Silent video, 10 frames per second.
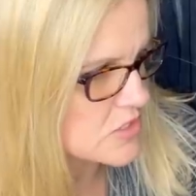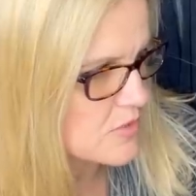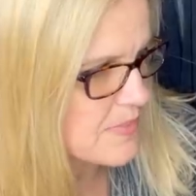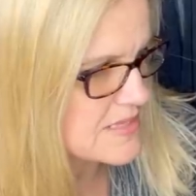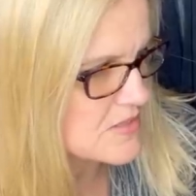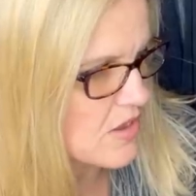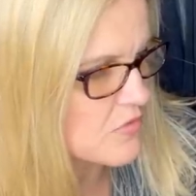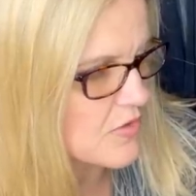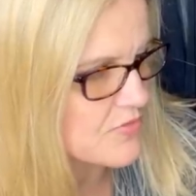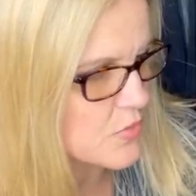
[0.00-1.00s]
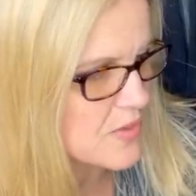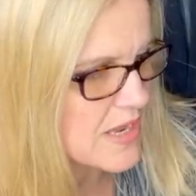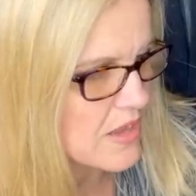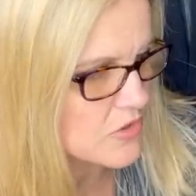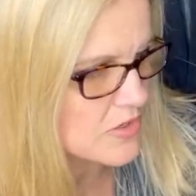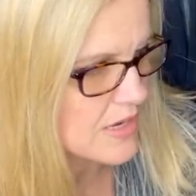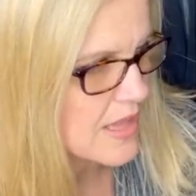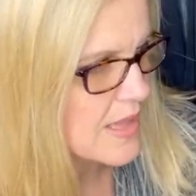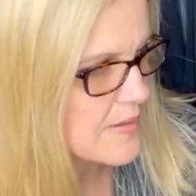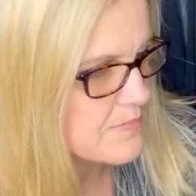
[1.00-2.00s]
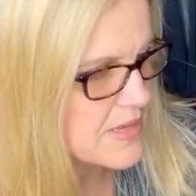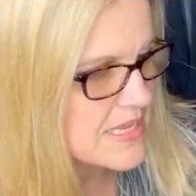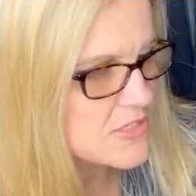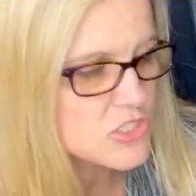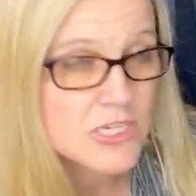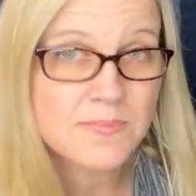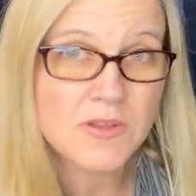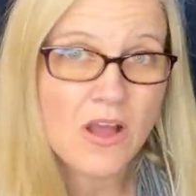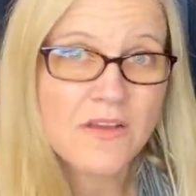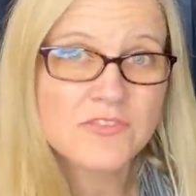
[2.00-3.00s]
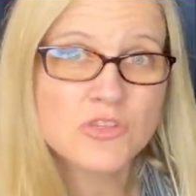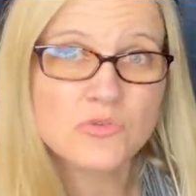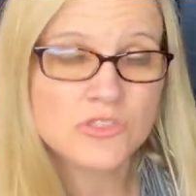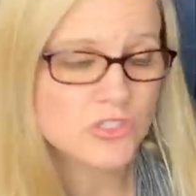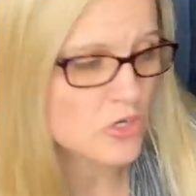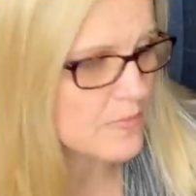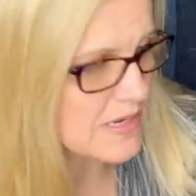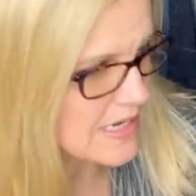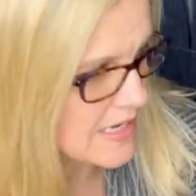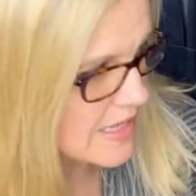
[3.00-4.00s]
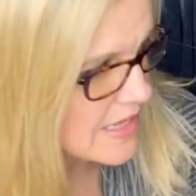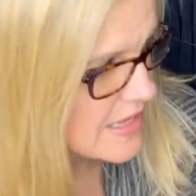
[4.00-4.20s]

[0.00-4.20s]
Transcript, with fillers: Took best offer of 300 being shipped off to Germany.